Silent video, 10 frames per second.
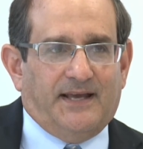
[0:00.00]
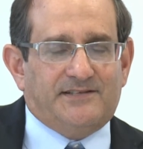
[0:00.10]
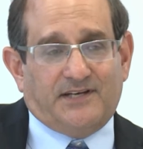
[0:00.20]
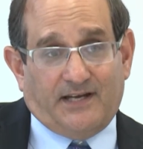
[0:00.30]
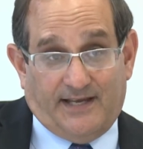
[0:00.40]

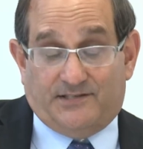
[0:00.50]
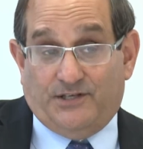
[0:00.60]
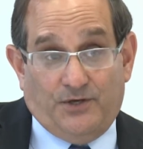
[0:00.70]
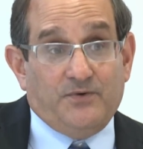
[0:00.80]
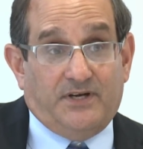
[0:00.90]
As a, as a
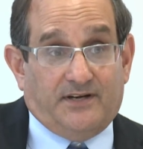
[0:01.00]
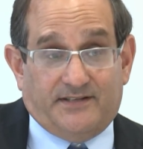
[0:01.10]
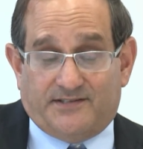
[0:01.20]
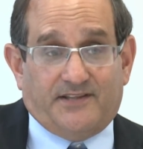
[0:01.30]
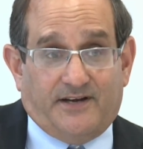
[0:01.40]
union,
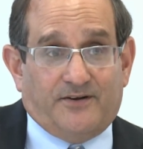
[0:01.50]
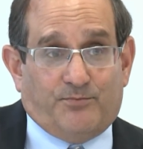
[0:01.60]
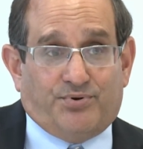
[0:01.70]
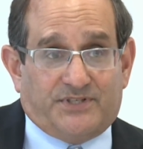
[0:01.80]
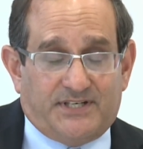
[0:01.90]
it's there to
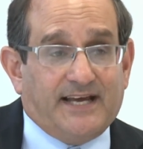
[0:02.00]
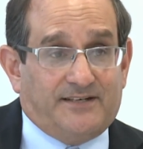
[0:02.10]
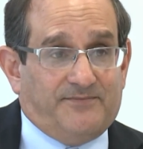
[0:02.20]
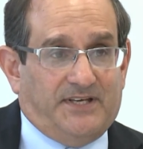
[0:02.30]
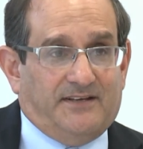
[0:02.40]

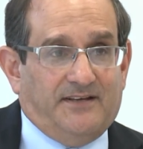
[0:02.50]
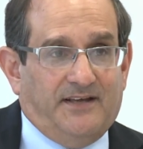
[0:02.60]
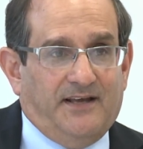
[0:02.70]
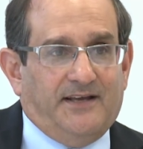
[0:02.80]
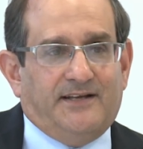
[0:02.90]
protect me,
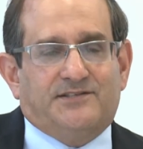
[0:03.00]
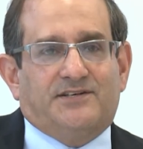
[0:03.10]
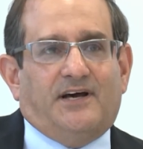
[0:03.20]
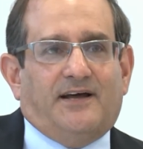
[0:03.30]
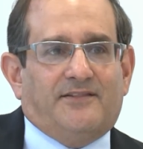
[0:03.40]

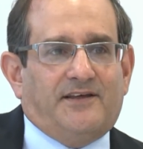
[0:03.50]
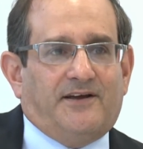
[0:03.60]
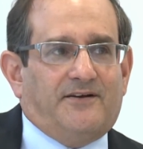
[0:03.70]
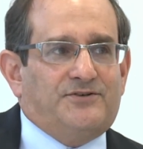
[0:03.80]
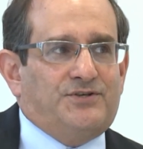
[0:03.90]
it's not
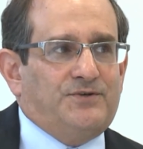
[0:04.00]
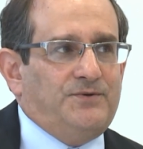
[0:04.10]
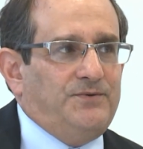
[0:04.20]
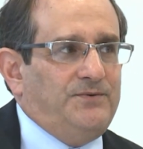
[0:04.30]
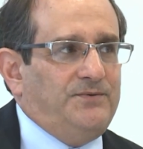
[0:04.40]
there
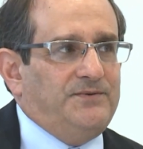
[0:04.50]
to